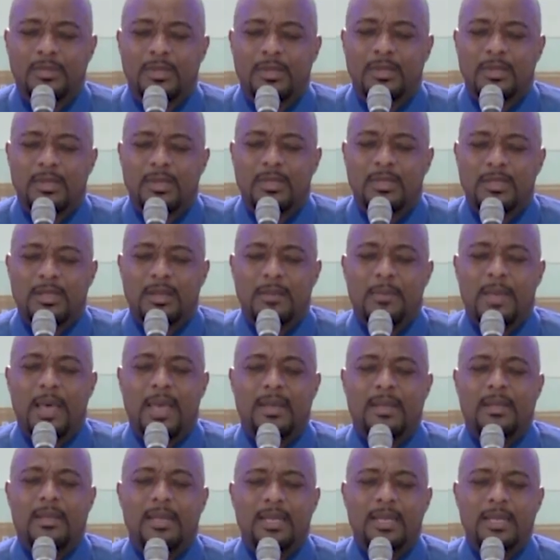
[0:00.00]

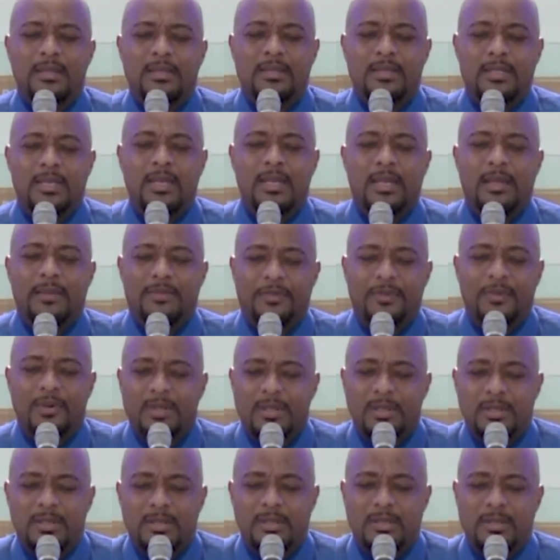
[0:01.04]
Somebody needs
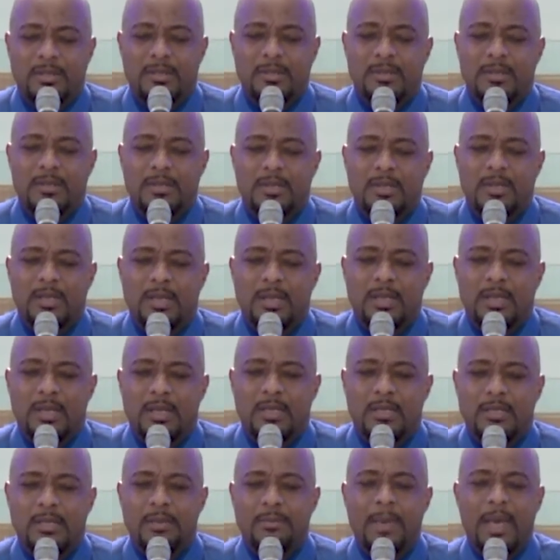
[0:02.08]
deliverance.
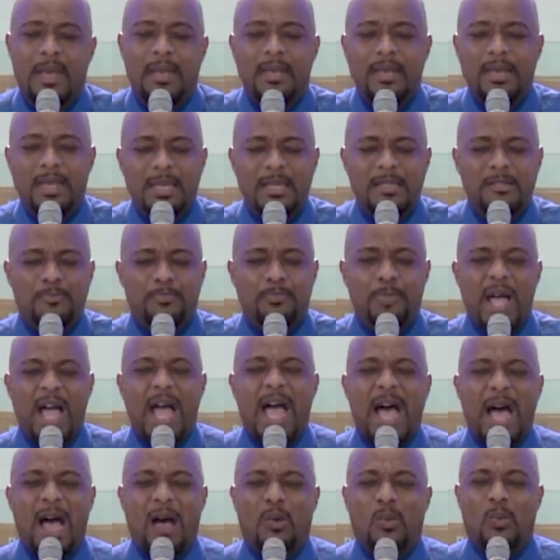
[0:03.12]
Somebody needs
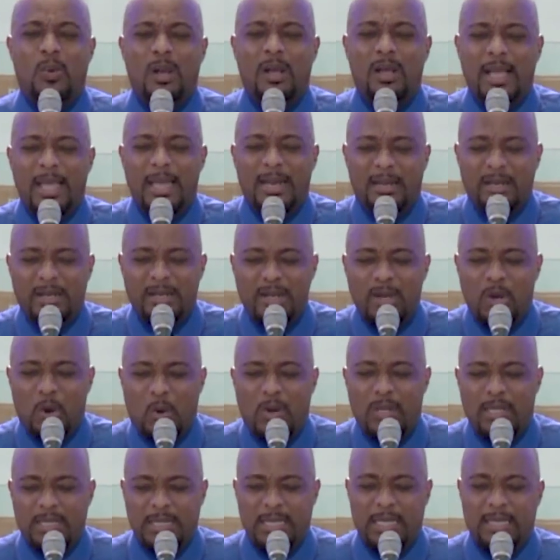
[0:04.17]
power and
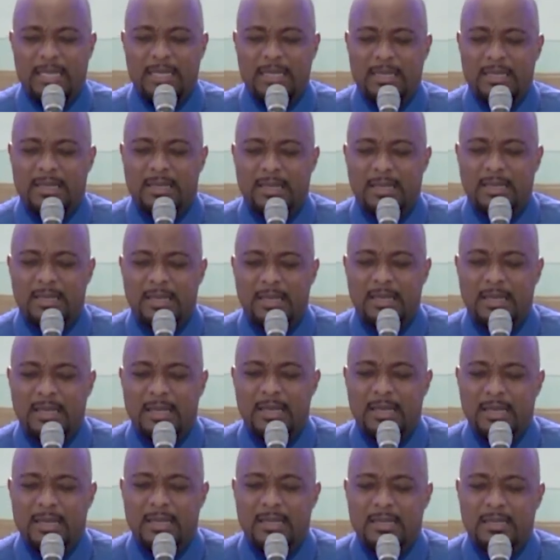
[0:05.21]
anointing.
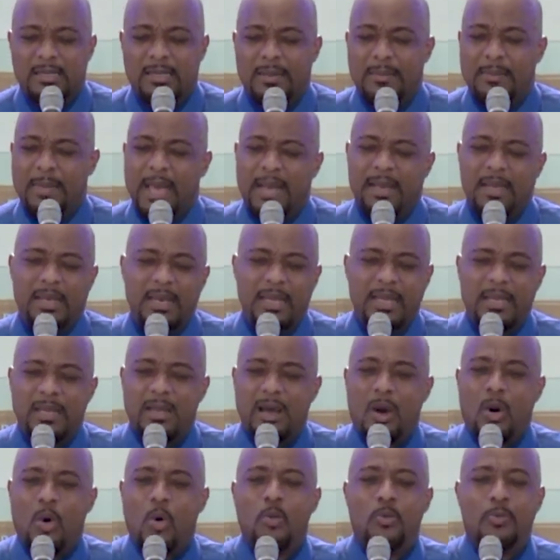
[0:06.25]
Somebody needs
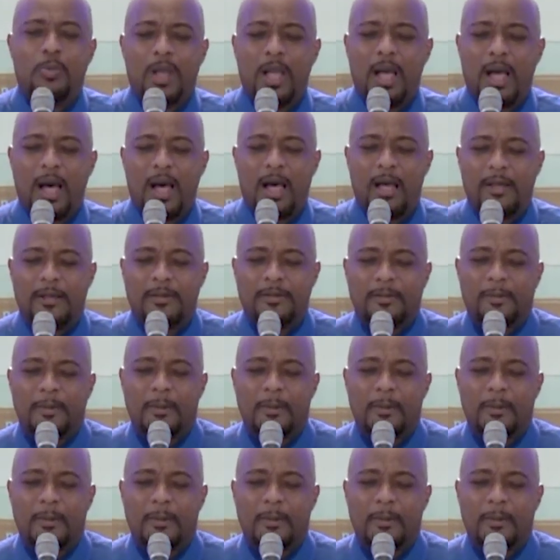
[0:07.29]
hope, God.